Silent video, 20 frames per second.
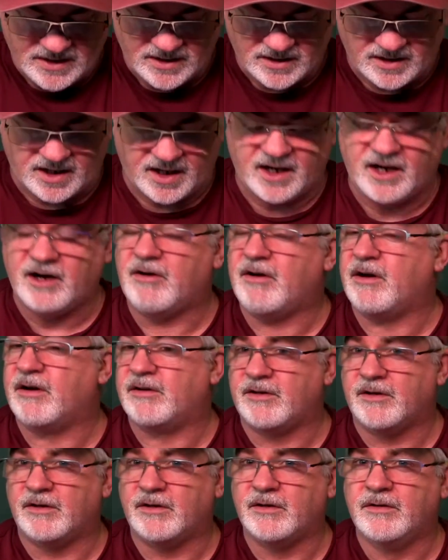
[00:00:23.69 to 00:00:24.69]

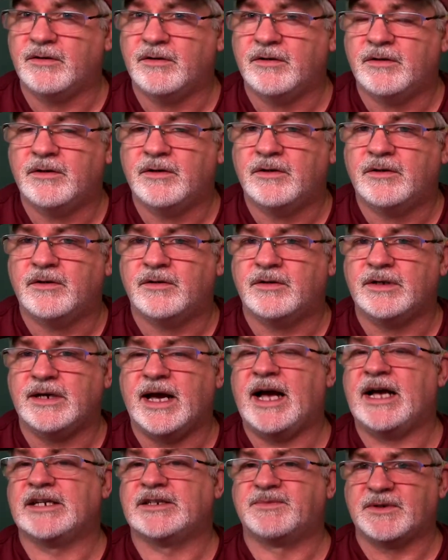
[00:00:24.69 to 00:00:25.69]
character, the
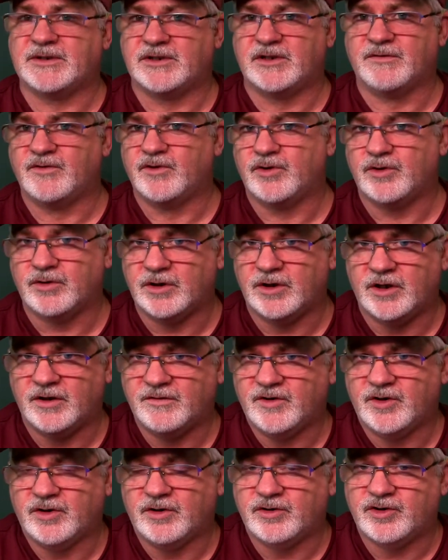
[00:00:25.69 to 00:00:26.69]
aspect of your of your